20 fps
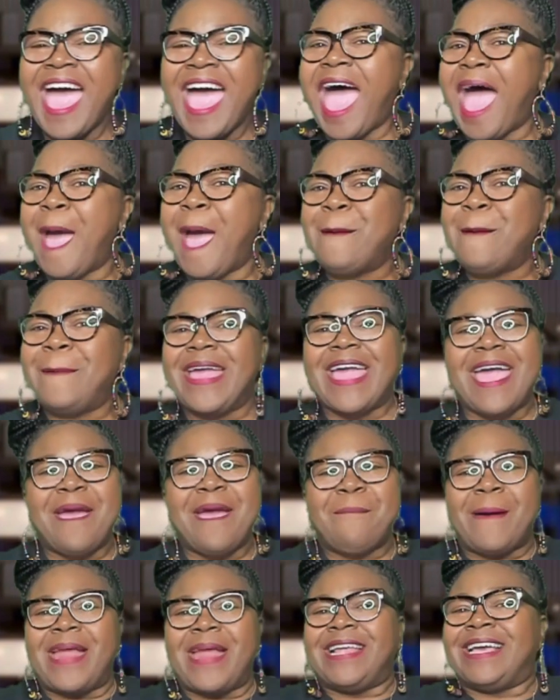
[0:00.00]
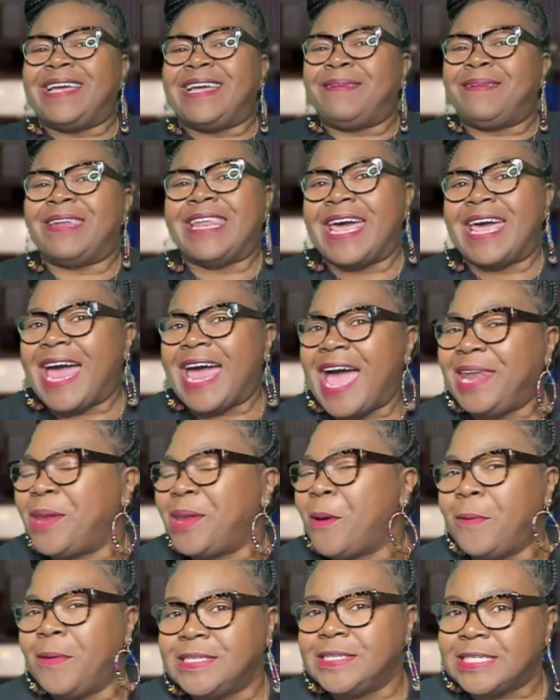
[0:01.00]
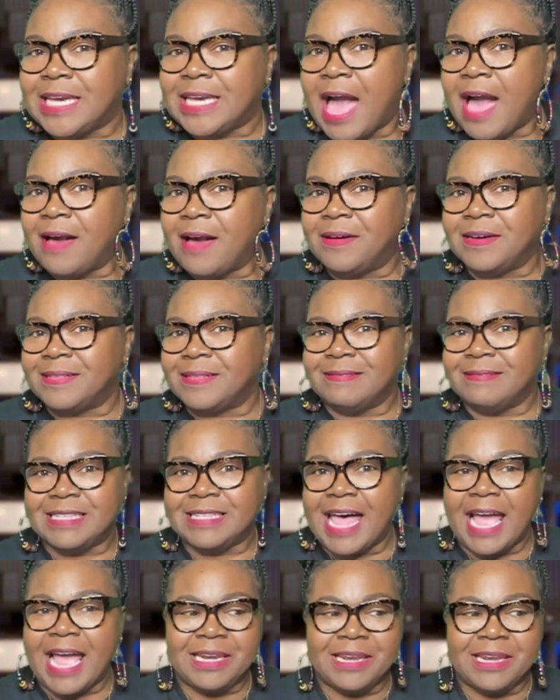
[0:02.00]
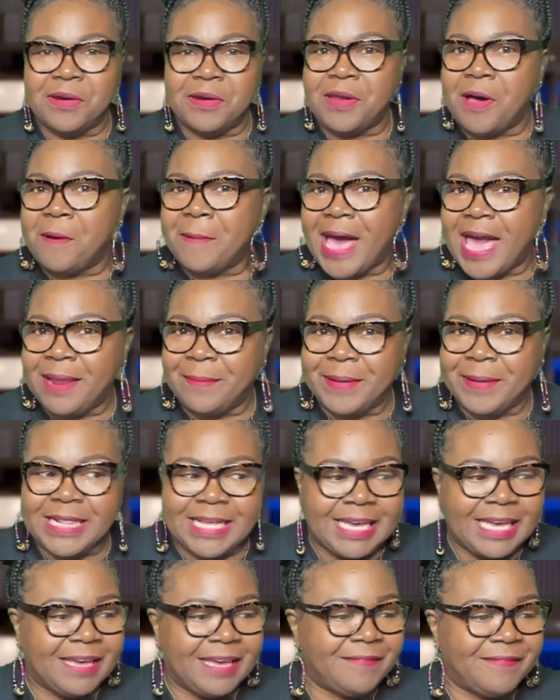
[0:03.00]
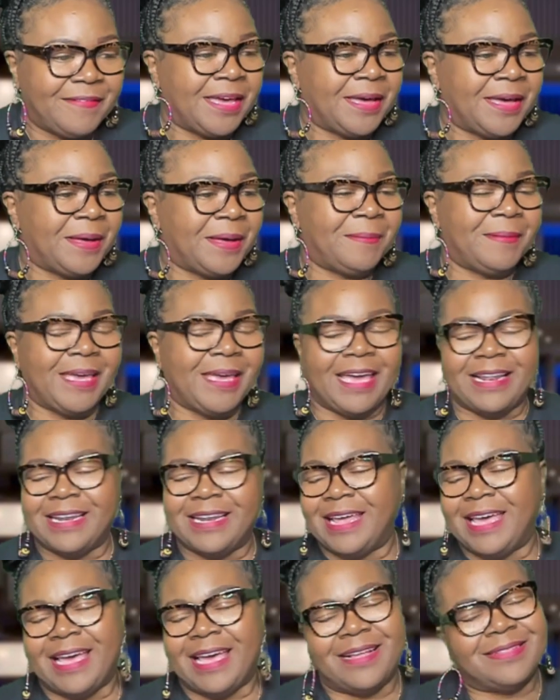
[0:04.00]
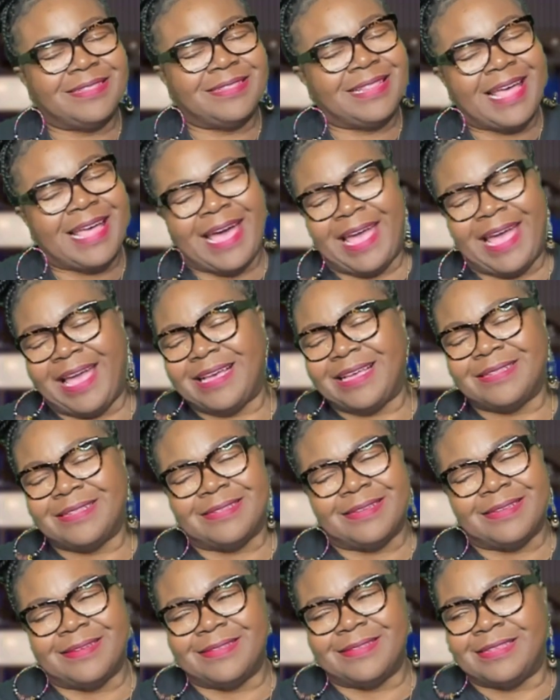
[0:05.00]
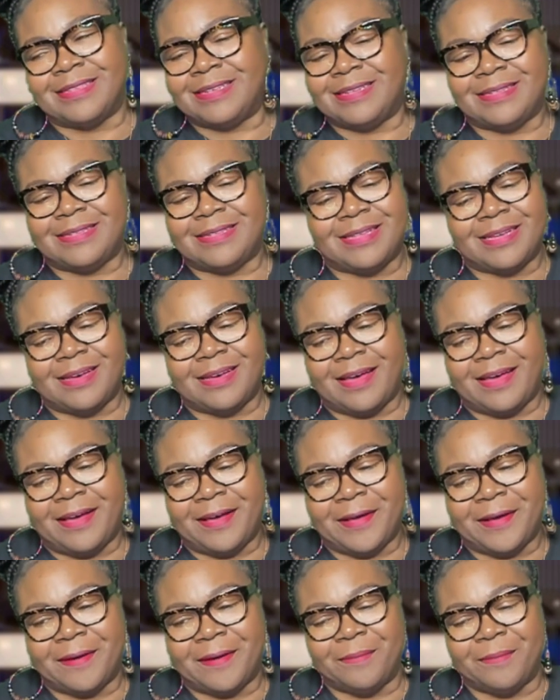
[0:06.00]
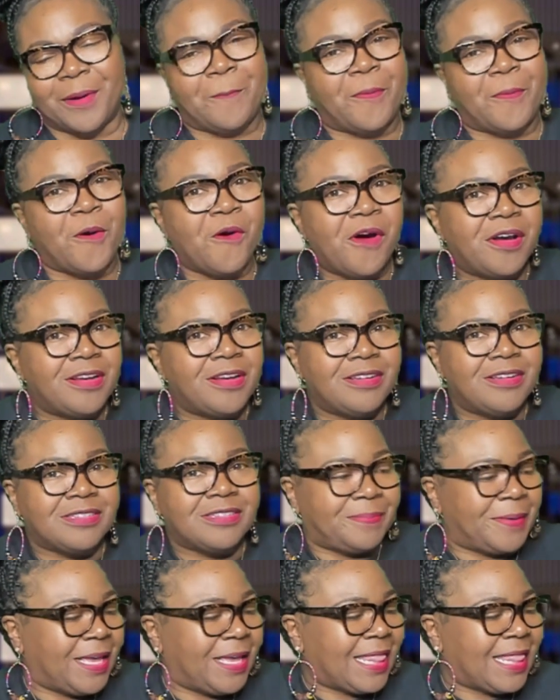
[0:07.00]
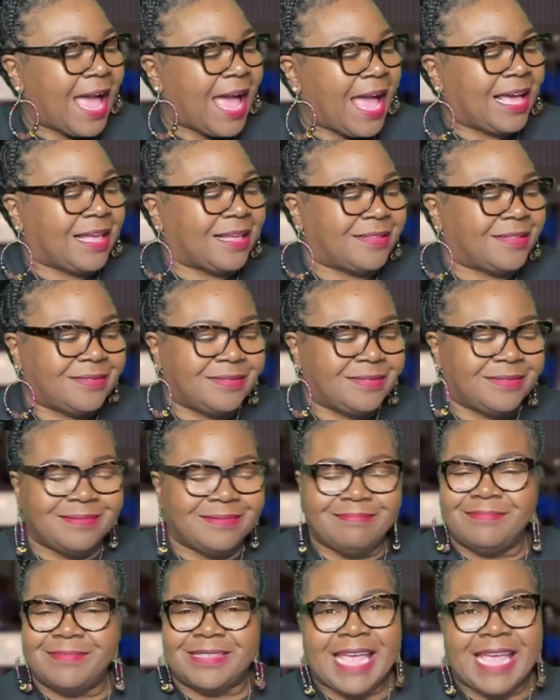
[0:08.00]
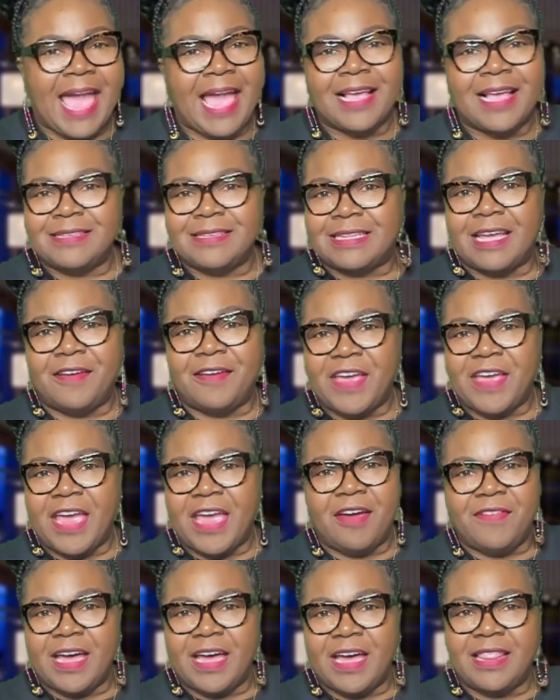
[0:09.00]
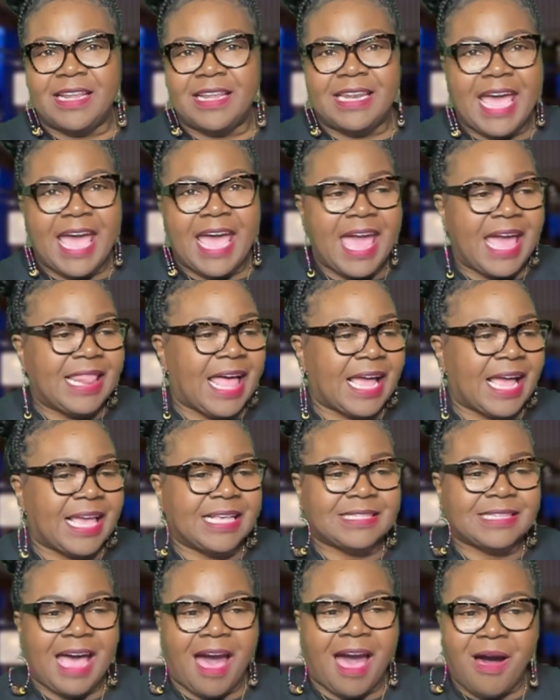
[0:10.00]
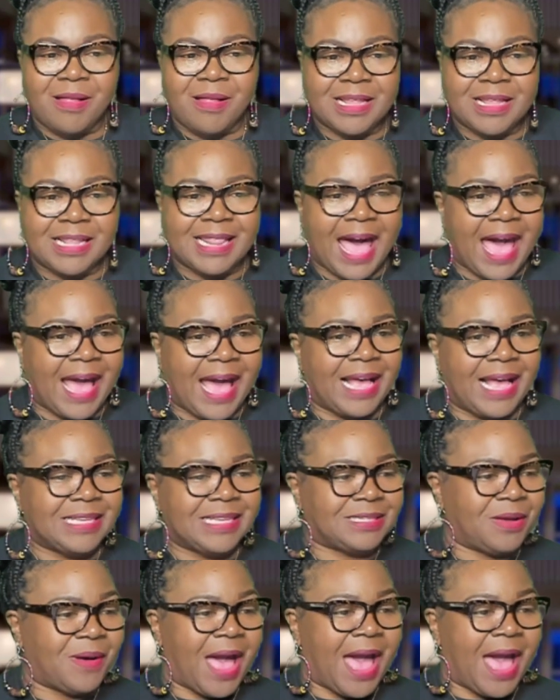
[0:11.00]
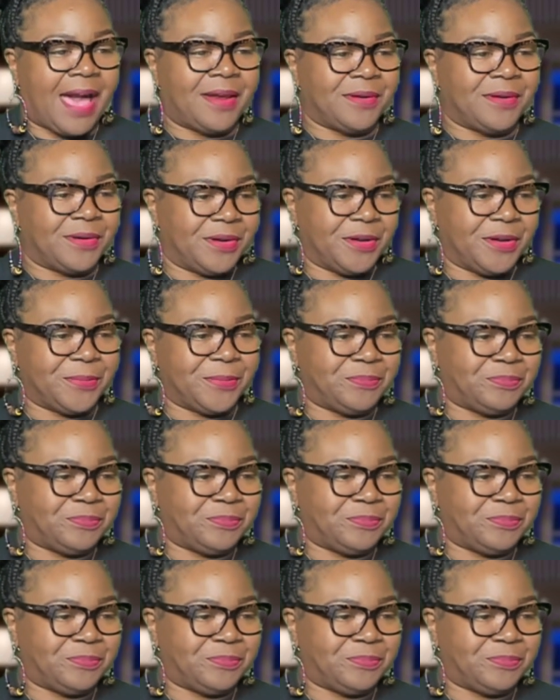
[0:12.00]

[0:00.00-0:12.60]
I mean, everybody that I know in Chicago was like, don't nobody believe him. And like the reporters be like saying stuff every other day. Like it's all a lie. So I don't know.